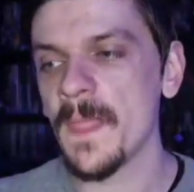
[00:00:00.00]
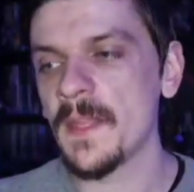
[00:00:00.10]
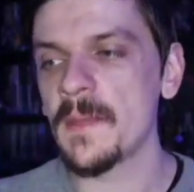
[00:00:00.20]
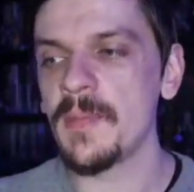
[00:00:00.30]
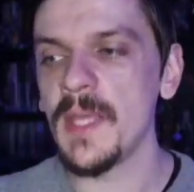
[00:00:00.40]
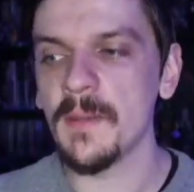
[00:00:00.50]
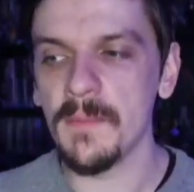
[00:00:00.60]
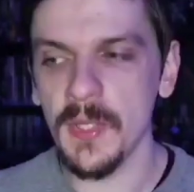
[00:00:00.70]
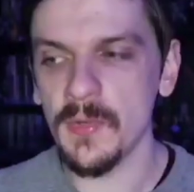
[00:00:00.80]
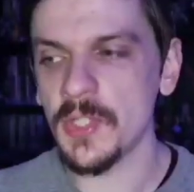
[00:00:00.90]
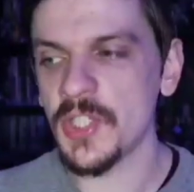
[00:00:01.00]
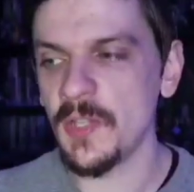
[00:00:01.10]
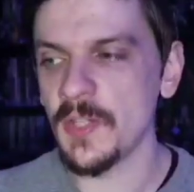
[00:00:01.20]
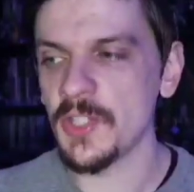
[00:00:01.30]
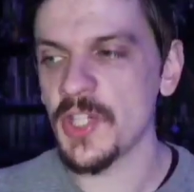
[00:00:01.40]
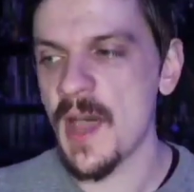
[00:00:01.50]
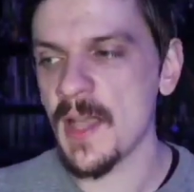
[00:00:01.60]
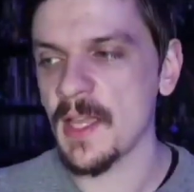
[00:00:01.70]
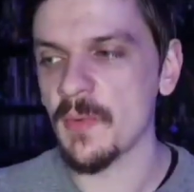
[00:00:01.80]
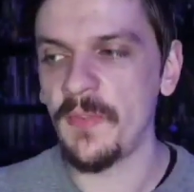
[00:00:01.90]
And then being immune to chill and
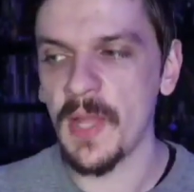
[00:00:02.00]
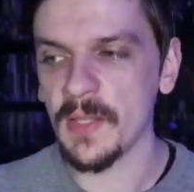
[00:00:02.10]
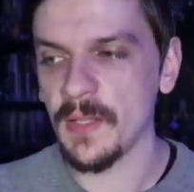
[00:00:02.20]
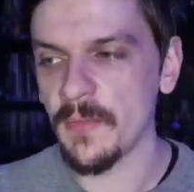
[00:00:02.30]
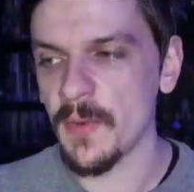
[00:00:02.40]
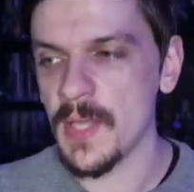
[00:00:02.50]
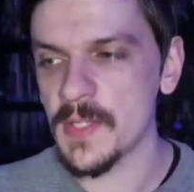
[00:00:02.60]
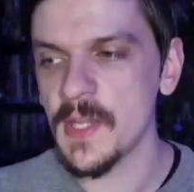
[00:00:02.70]
shock and reflecting freeze,